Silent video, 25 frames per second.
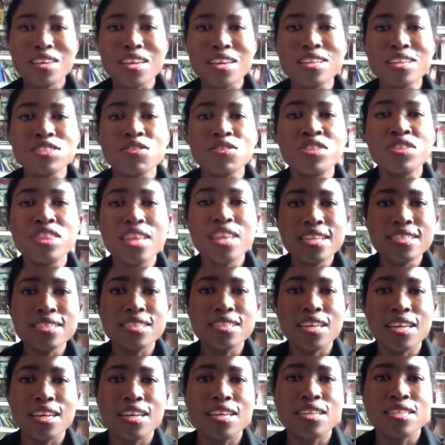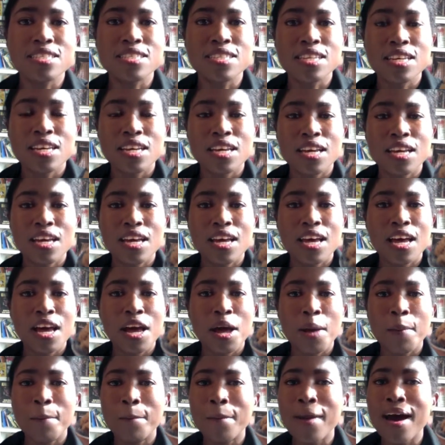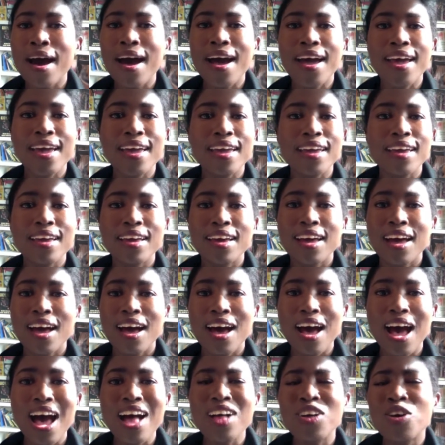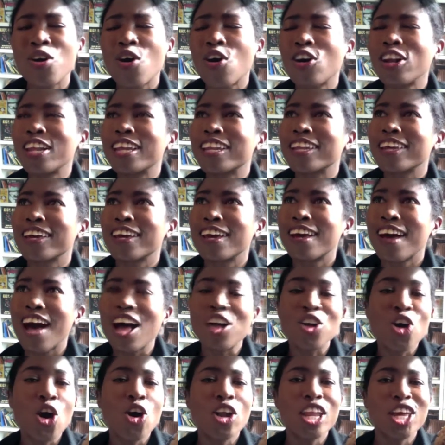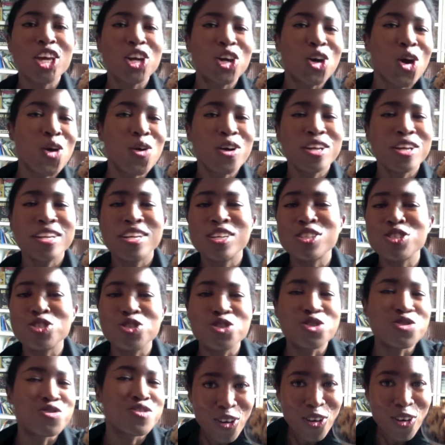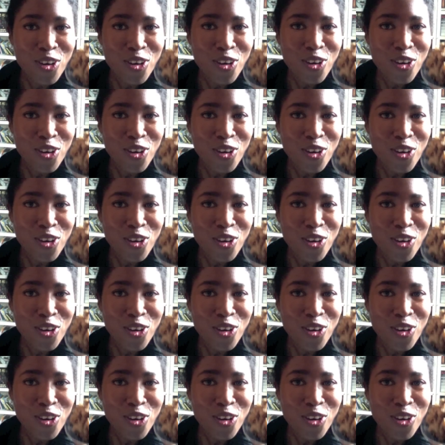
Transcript: So this is I'll call it coconut dream.